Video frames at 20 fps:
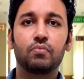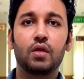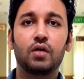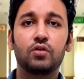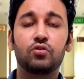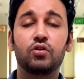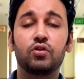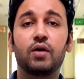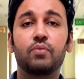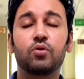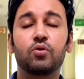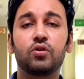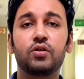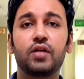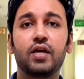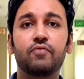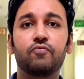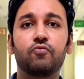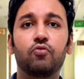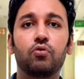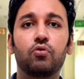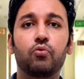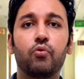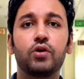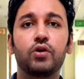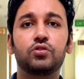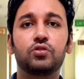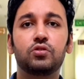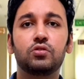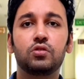Today I'm going to take 4
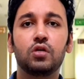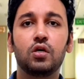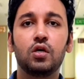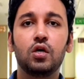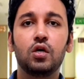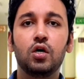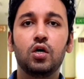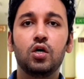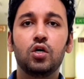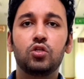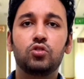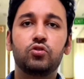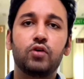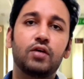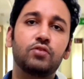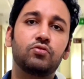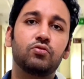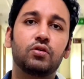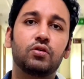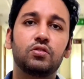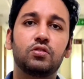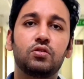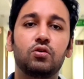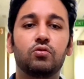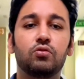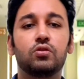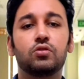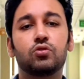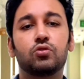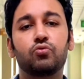questions. So as you can see on
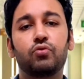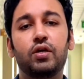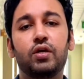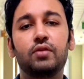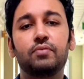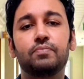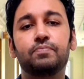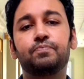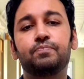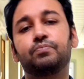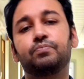the screen,